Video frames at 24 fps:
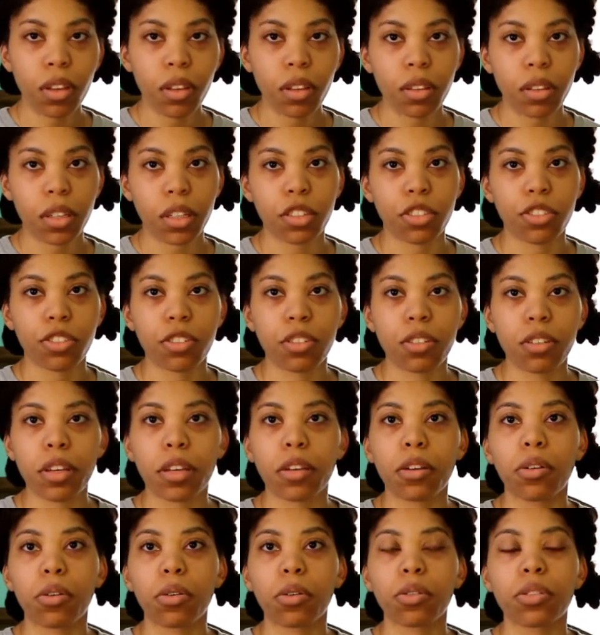that's just like
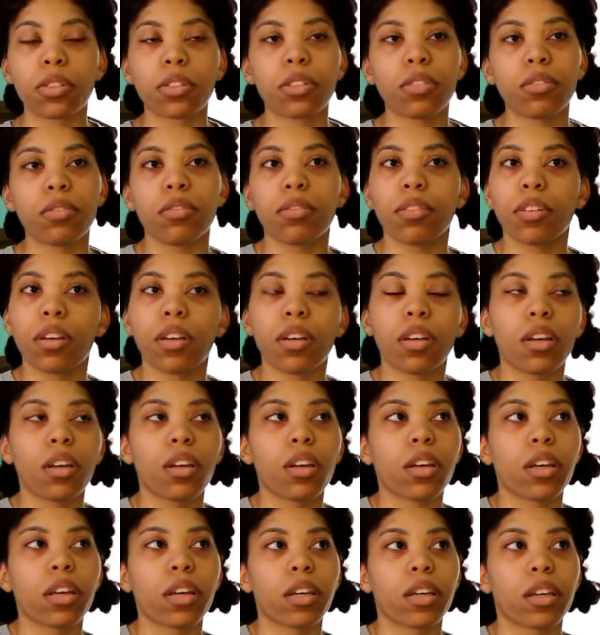golden.
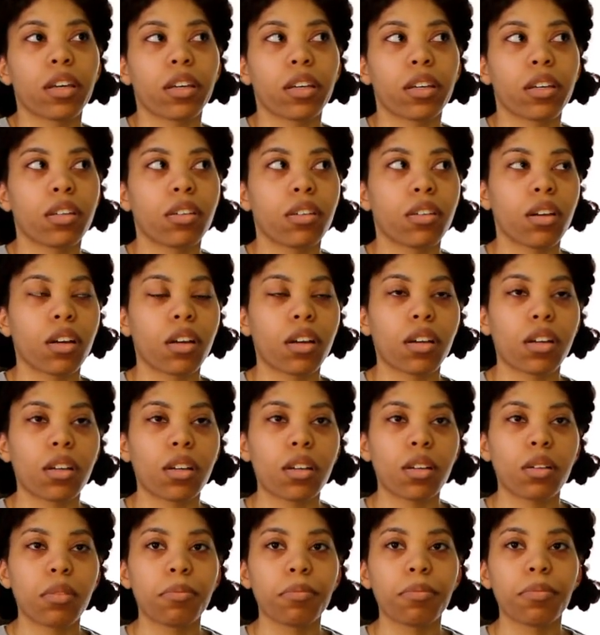And
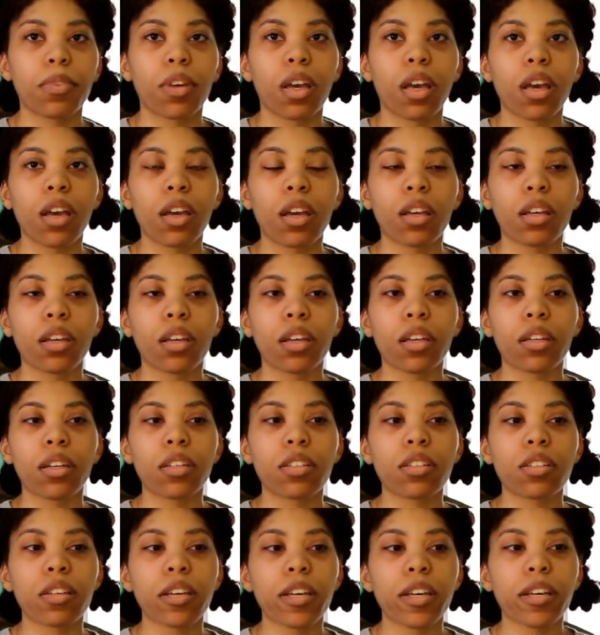
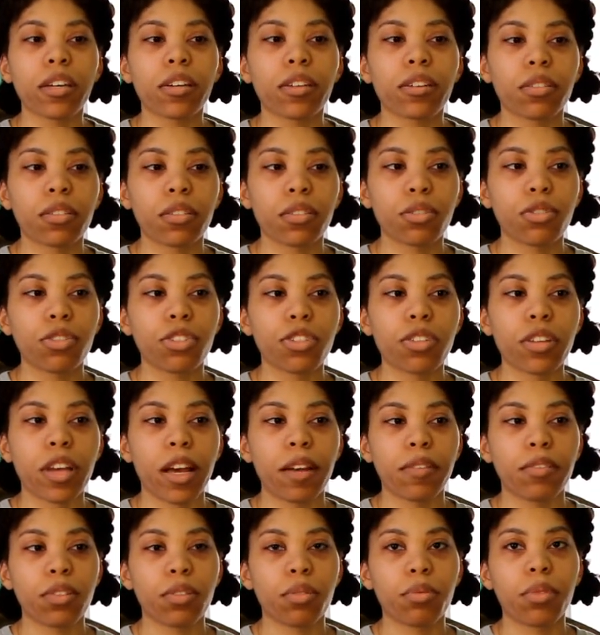it's like you just
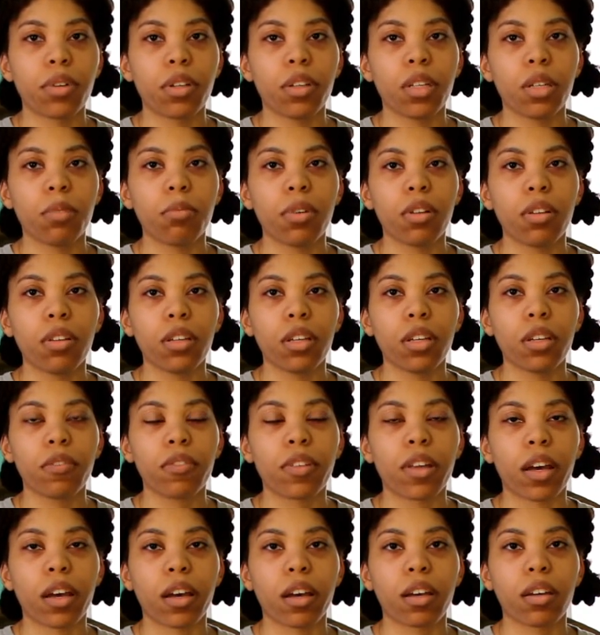have to really believe
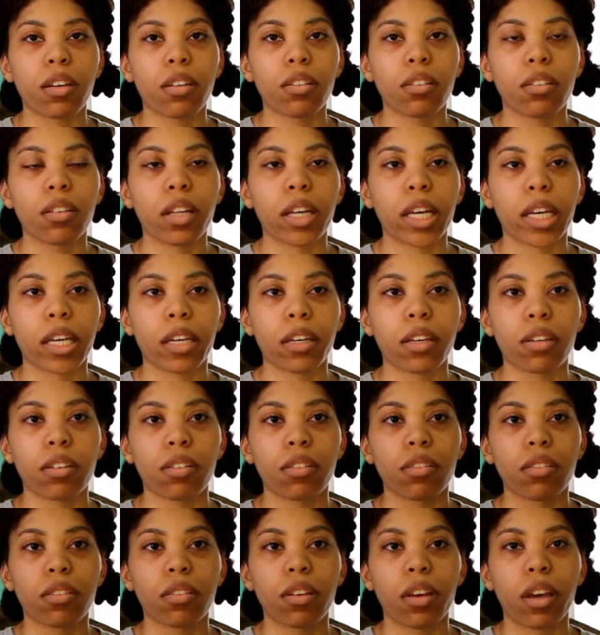that like
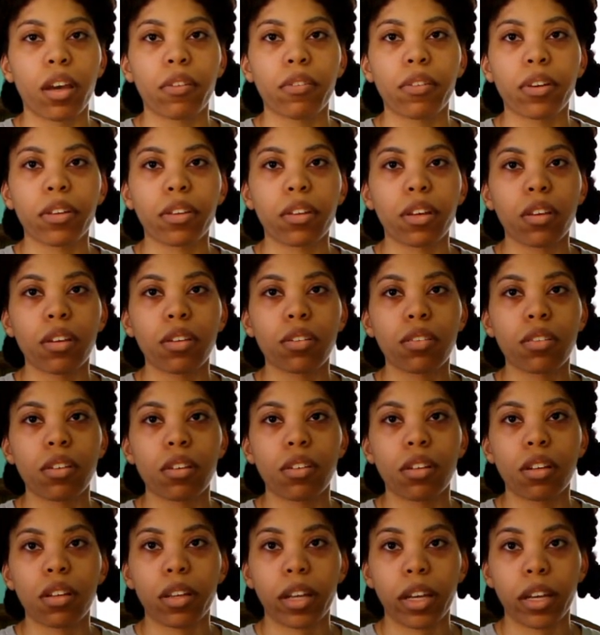everything is
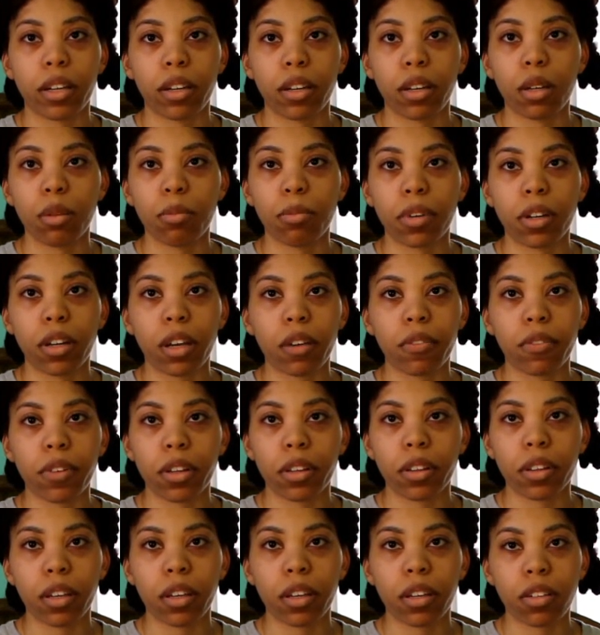gonna line up and
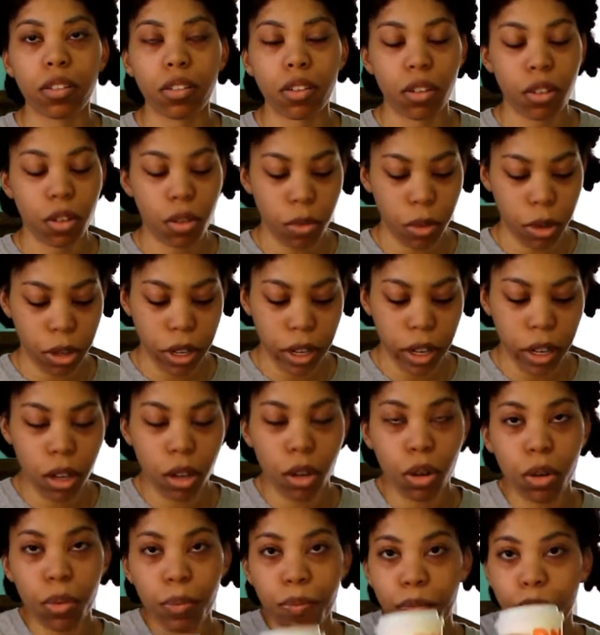everything is gonna work
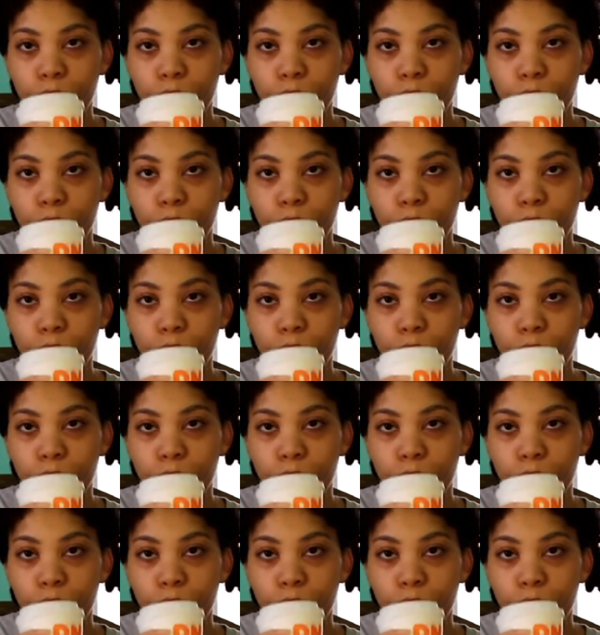out